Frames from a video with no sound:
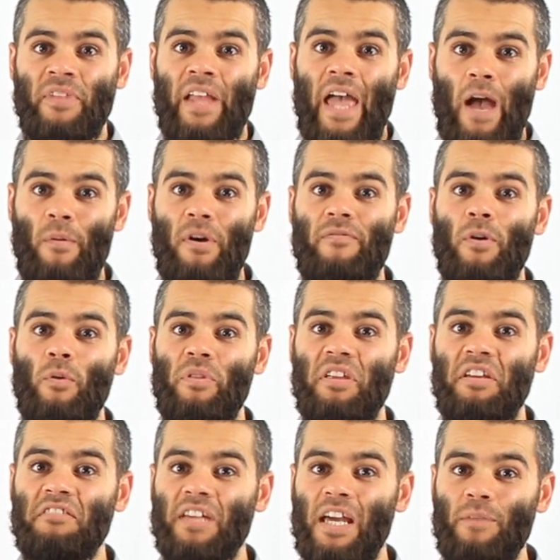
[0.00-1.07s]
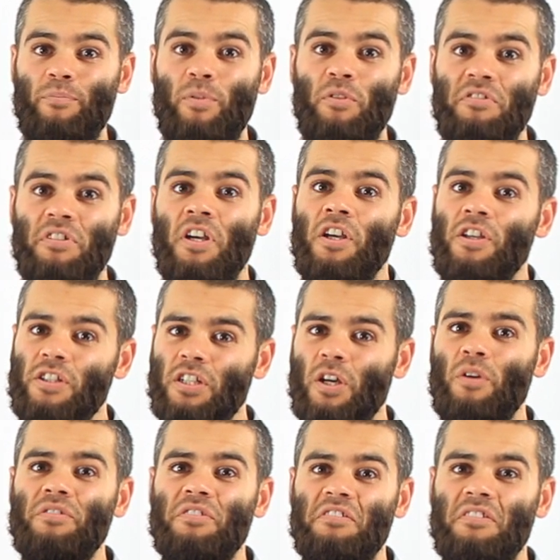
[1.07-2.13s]
However, with examples, you're
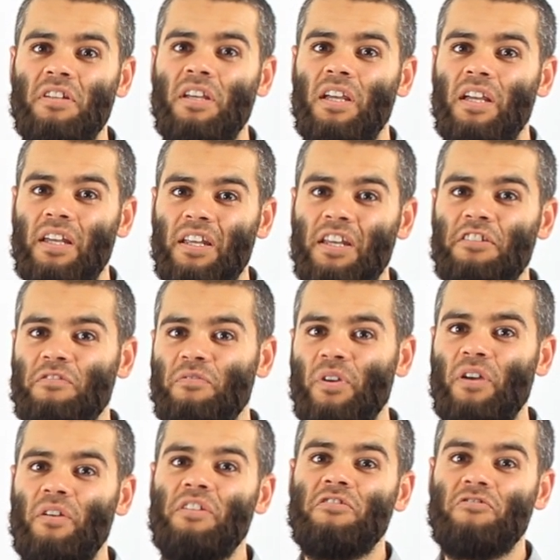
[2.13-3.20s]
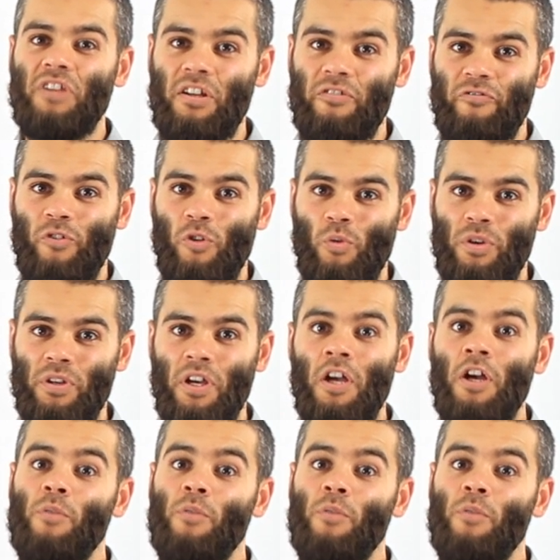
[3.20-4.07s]
going to see it is very straightforward.